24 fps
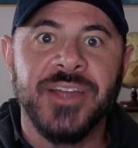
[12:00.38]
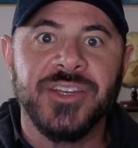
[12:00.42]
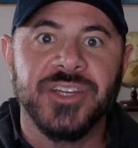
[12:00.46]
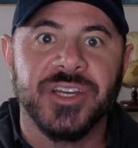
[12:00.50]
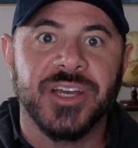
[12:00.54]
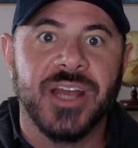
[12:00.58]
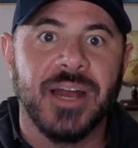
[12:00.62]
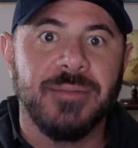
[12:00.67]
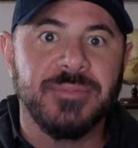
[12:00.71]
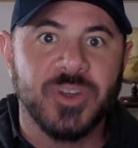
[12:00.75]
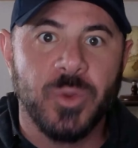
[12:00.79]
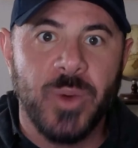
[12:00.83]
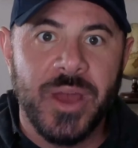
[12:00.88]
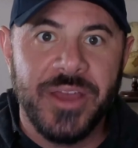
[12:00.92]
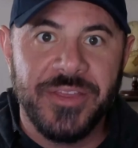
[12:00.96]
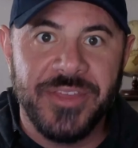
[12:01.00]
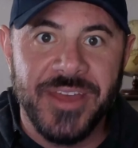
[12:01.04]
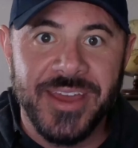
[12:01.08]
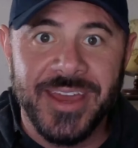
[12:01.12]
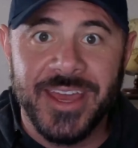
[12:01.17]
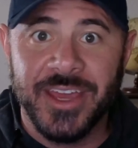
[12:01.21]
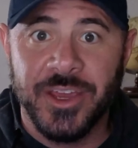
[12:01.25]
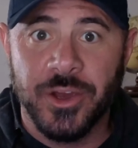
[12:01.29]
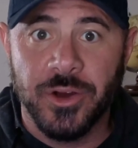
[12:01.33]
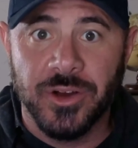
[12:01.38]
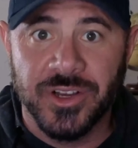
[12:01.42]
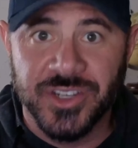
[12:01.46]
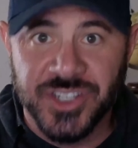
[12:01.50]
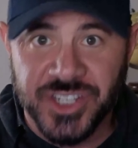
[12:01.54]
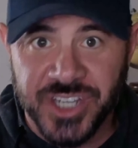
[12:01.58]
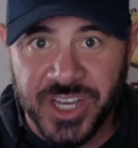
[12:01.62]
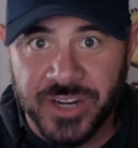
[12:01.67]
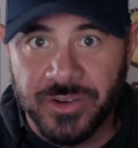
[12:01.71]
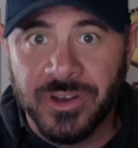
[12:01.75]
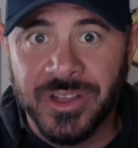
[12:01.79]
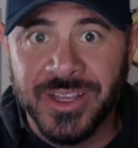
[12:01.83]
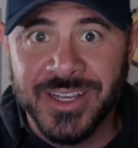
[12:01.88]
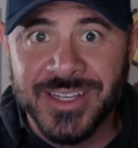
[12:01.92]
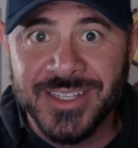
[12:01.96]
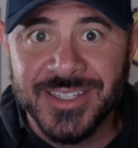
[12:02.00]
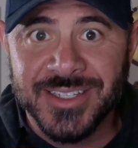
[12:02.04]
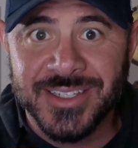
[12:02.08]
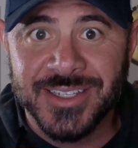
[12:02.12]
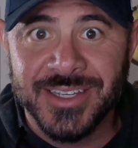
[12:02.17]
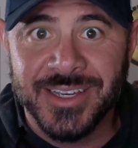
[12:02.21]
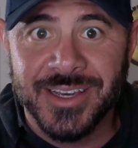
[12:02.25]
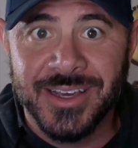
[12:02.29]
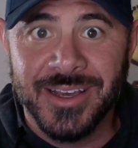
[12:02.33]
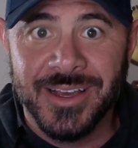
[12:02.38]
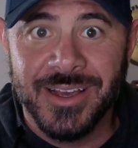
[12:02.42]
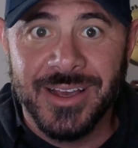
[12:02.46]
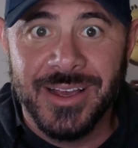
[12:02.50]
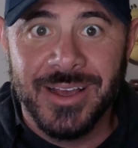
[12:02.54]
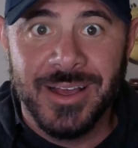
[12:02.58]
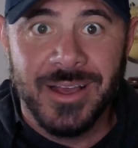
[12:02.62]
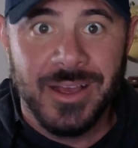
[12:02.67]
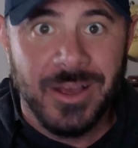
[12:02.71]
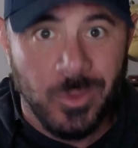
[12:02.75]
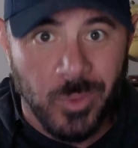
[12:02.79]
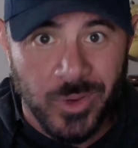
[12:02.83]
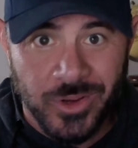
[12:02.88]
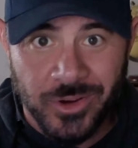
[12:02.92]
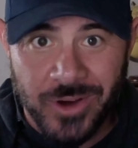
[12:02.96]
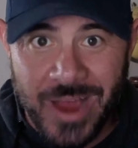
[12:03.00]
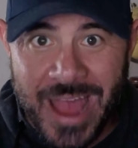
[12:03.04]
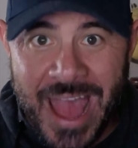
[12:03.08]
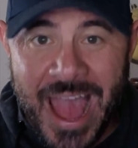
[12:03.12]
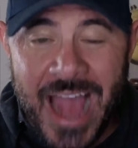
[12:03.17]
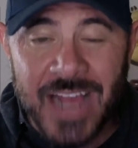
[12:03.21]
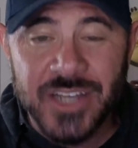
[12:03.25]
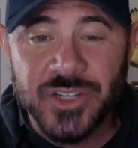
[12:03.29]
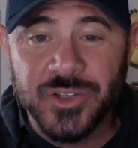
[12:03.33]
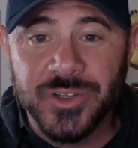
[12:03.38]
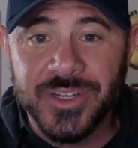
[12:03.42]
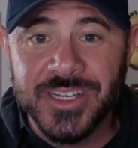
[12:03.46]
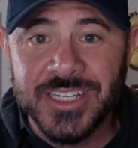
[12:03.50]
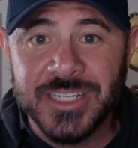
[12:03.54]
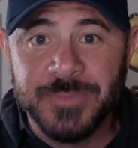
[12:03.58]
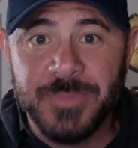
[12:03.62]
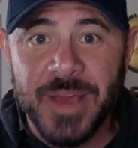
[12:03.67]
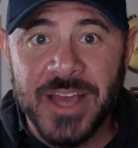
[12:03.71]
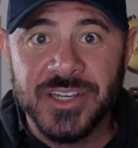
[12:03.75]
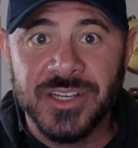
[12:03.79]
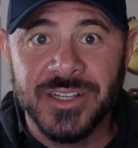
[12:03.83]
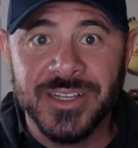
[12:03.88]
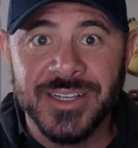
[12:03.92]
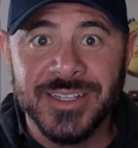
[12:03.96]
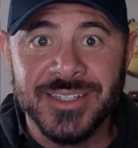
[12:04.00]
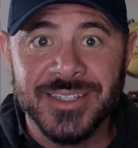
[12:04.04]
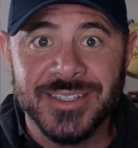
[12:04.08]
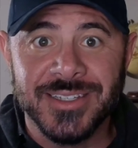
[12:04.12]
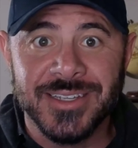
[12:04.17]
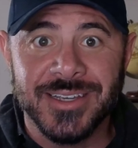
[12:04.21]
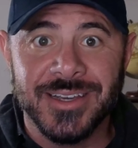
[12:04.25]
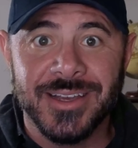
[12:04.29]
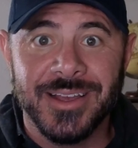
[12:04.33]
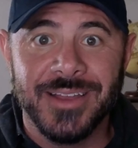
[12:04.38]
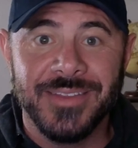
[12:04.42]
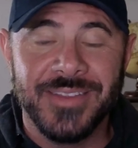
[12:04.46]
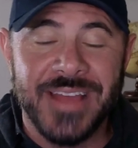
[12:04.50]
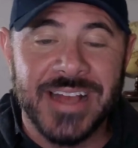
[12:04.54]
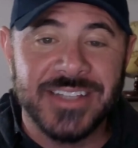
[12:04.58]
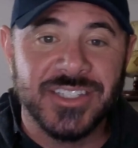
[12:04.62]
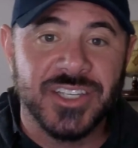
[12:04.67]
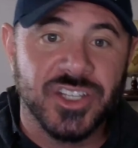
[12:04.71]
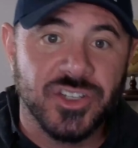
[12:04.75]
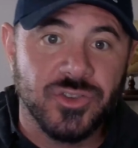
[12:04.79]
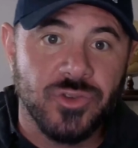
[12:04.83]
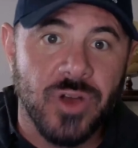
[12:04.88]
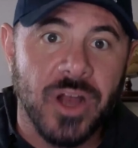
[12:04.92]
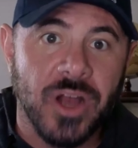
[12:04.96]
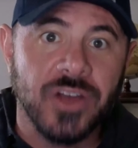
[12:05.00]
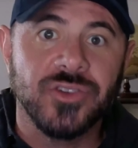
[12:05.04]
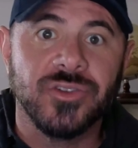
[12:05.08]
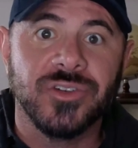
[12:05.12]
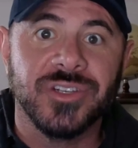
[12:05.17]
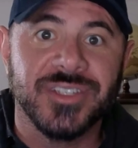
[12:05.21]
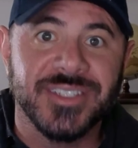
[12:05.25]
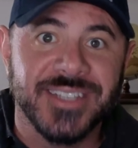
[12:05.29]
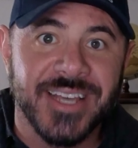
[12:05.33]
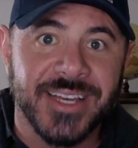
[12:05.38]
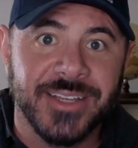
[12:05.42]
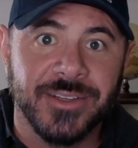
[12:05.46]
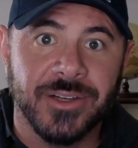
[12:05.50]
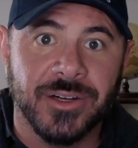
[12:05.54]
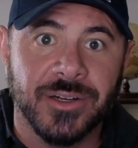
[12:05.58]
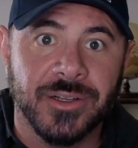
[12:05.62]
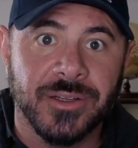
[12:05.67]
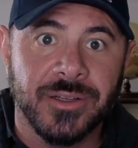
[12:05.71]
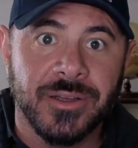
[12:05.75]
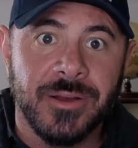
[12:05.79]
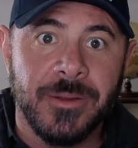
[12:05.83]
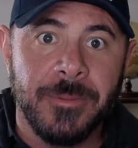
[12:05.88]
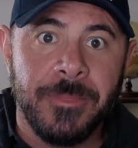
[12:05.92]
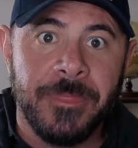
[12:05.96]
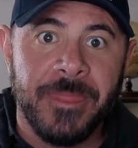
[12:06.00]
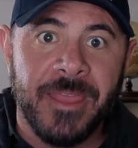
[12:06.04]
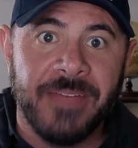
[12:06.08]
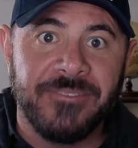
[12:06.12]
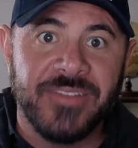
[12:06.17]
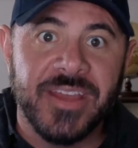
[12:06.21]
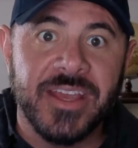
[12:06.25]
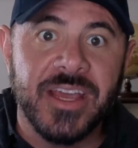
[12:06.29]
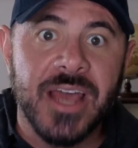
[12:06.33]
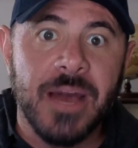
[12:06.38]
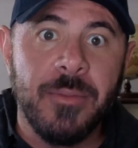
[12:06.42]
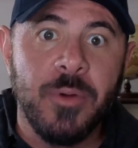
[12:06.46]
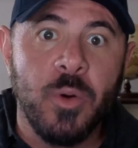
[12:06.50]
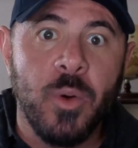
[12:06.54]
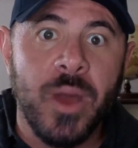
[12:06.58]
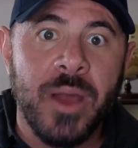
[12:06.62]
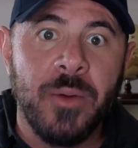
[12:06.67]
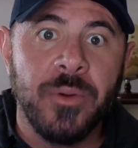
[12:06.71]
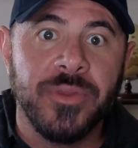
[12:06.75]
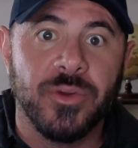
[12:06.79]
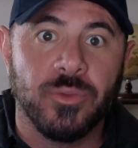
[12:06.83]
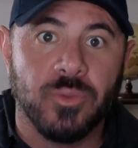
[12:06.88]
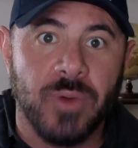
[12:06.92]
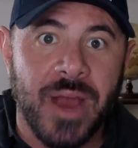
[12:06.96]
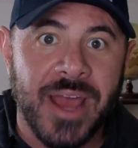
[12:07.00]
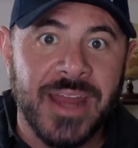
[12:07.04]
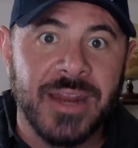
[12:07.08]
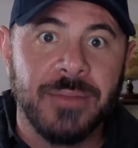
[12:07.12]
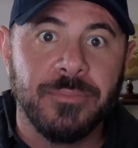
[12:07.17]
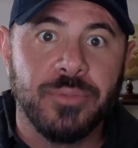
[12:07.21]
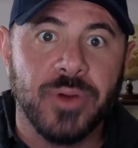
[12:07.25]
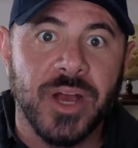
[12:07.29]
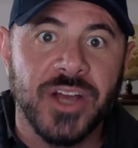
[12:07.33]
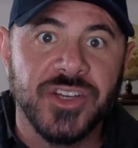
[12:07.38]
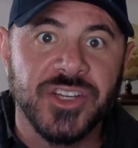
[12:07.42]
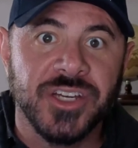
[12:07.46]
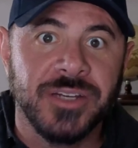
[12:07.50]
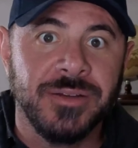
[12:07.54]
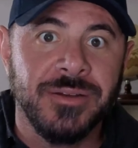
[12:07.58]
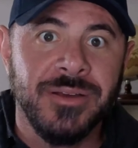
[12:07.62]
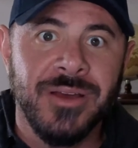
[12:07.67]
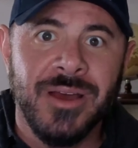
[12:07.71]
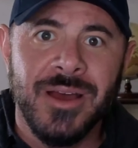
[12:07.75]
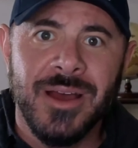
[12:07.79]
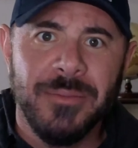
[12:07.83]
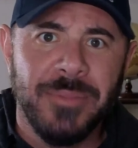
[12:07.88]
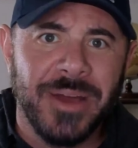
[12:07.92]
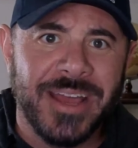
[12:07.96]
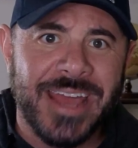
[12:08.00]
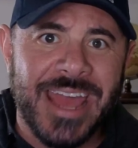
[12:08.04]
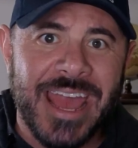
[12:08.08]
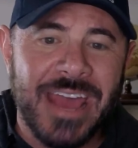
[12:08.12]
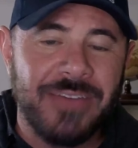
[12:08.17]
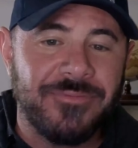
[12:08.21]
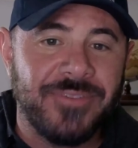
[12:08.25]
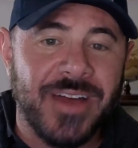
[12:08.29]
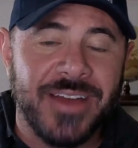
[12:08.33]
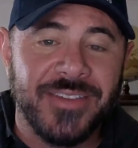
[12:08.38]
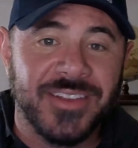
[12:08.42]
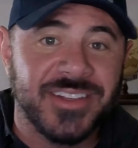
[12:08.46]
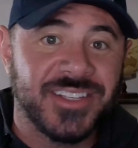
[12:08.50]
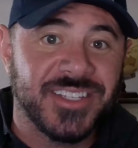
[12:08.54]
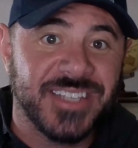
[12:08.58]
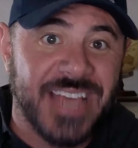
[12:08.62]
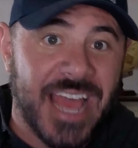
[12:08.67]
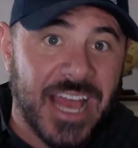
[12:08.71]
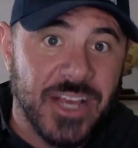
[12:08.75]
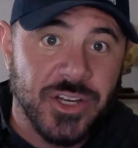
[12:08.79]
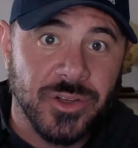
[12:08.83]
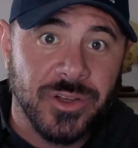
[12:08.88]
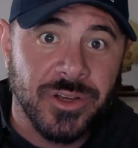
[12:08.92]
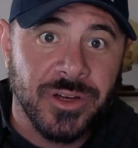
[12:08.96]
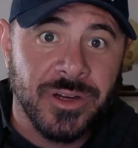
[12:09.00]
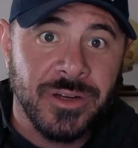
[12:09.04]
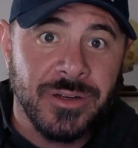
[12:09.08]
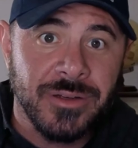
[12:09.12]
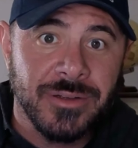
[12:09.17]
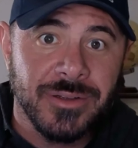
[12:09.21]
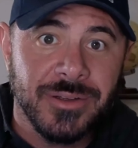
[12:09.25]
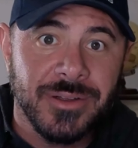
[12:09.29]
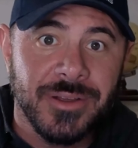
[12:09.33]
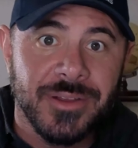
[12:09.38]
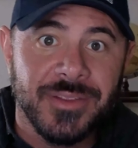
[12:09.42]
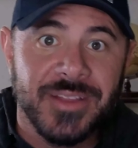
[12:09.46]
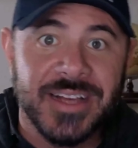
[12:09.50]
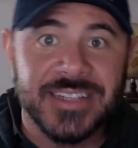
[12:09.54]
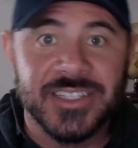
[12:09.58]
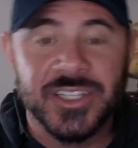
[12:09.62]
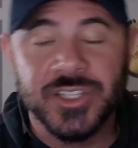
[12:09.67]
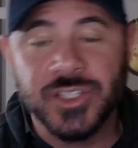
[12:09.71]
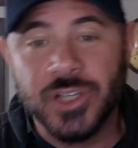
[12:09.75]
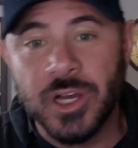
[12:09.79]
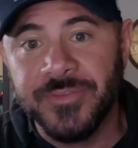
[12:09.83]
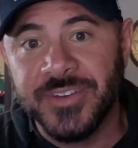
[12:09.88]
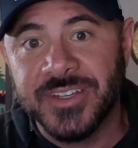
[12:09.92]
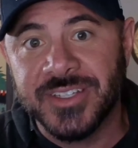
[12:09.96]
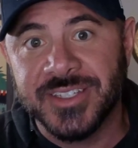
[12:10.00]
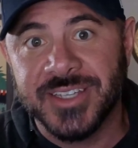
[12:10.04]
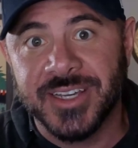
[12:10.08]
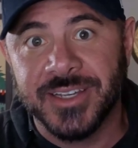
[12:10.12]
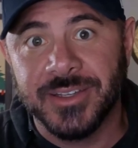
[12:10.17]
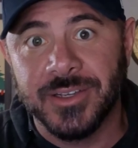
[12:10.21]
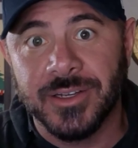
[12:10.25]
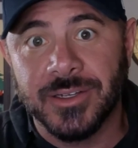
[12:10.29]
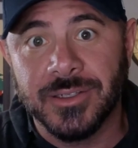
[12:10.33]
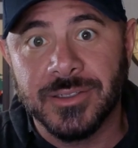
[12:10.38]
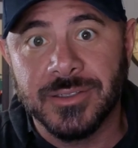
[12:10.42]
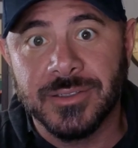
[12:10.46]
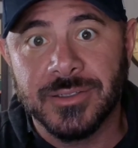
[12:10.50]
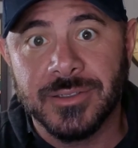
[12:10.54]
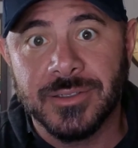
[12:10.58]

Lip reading: and comes away thinking you're a generalist, when you're actually a specialist, that's a structural signal. If they come away with the right impression but can't find the scheduler, that's a surface signal.